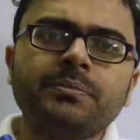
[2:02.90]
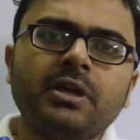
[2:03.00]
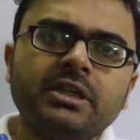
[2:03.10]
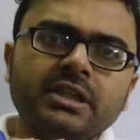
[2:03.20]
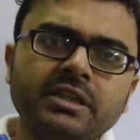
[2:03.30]

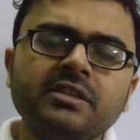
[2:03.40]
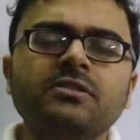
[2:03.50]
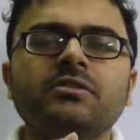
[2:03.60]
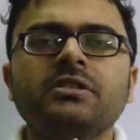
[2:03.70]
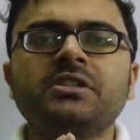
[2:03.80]
particles
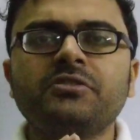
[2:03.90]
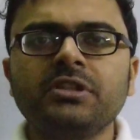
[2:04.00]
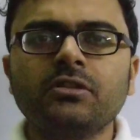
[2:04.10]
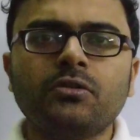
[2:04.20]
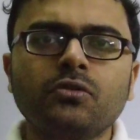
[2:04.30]
on the
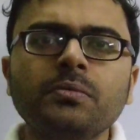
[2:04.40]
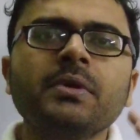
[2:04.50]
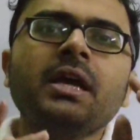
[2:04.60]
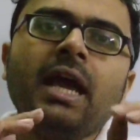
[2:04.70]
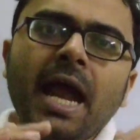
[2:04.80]
string or
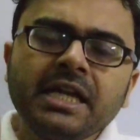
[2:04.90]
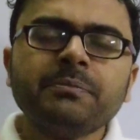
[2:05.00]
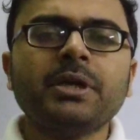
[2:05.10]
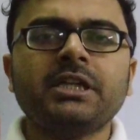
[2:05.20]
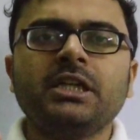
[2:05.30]
rope at a
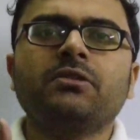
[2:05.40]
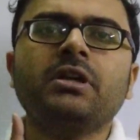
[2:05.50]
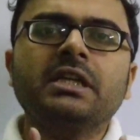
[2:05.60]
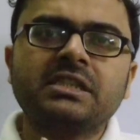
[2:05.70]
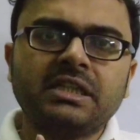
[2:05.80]

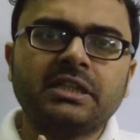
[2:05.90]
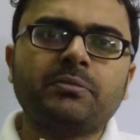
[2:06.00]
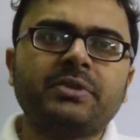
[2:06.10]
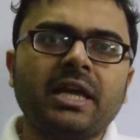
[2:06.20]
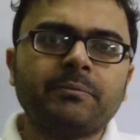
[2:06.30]
particular instant
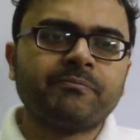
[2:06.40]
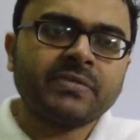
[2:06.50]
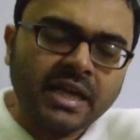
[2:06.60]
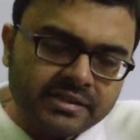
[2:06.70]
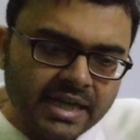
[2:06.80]
of time,
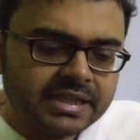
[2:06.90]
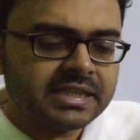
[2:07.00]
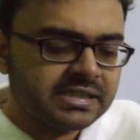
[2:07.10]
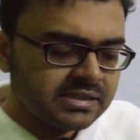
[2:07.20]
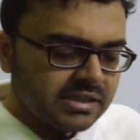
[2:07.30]
and that
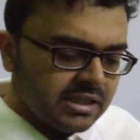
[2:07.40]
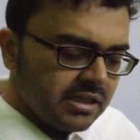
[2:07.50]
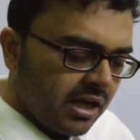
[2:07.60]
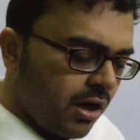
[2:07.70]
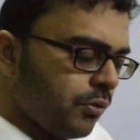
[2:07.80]
is
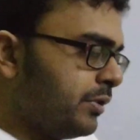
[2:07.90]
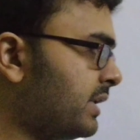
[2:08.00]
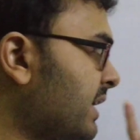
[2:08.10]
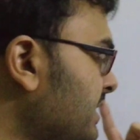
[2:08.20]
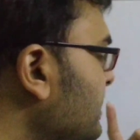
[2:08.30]
how
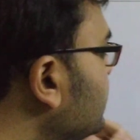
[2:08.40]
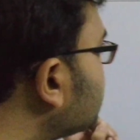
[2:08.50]
we get a